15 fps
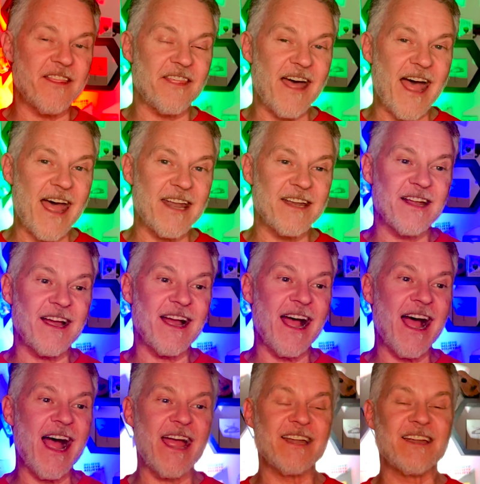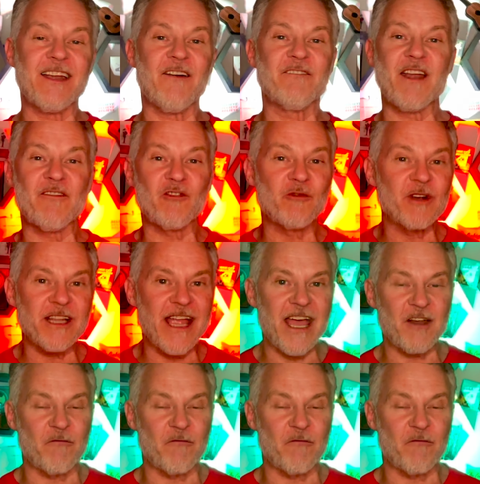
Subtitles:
that I've never really had a